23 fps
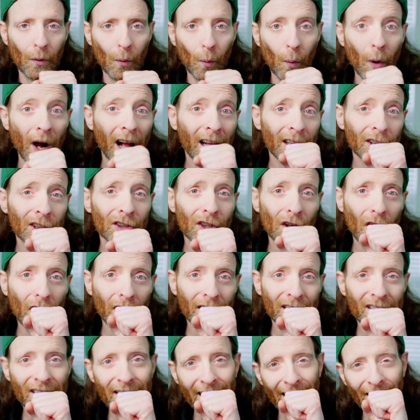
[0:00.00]
While your
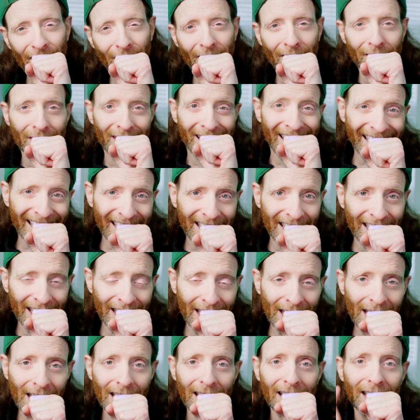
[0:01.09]
dog is kind of
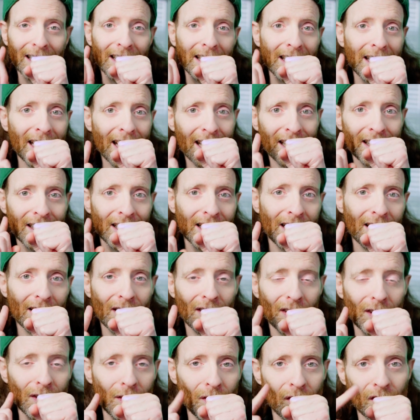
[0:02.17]
licking, then
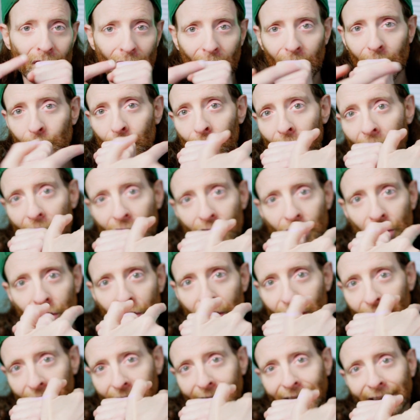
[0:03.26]
you start
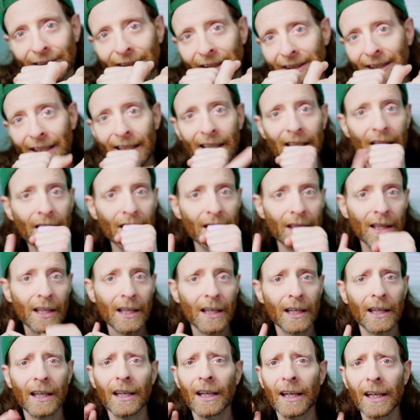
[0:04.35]
brushing the teeth,
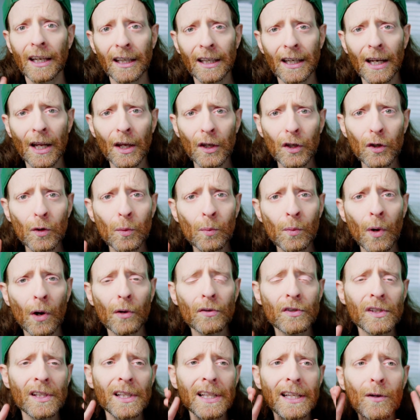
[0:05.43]
and you
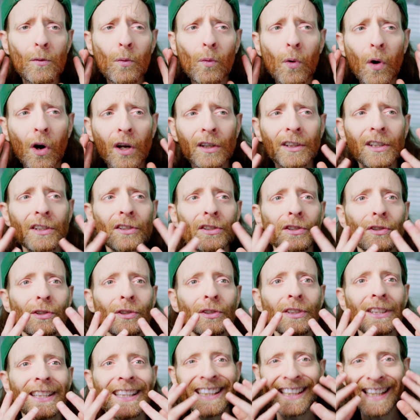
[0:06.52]
mostly want to
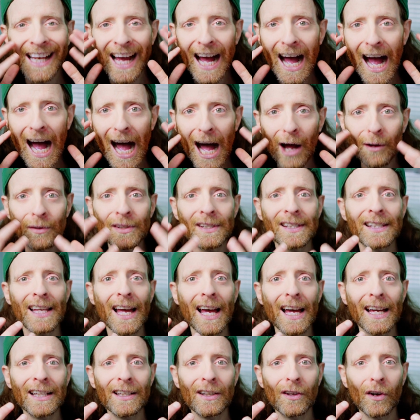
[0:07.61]
do the
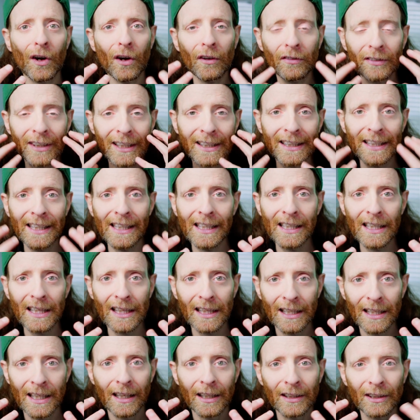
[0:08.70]
outside of the
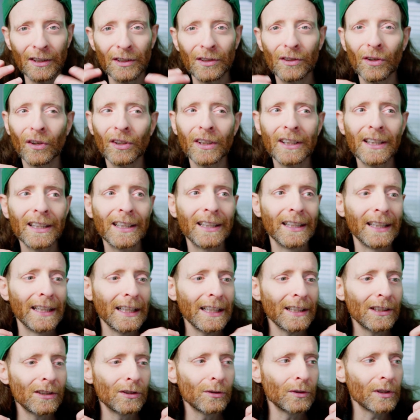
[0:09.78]
teeth. You don't
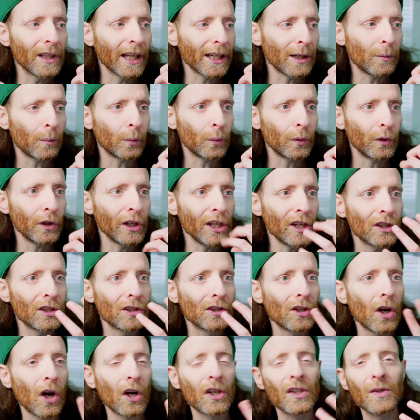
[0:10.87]
need to like pry your
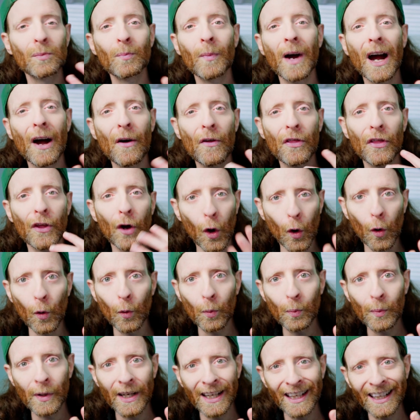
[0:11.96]
dog's mouth
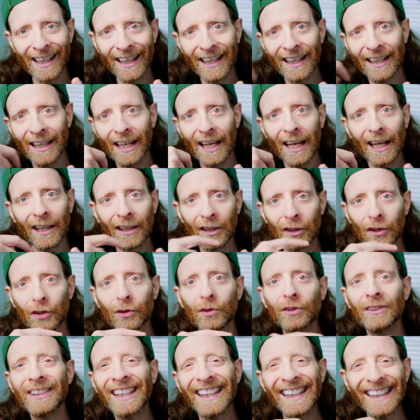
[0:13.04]
open and
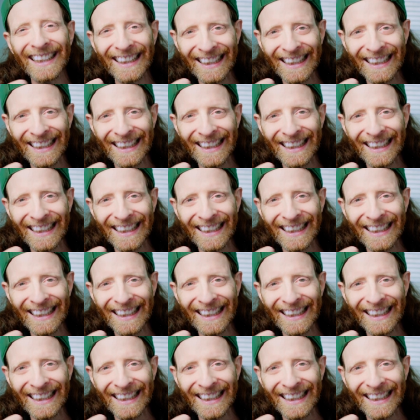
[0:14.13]
do the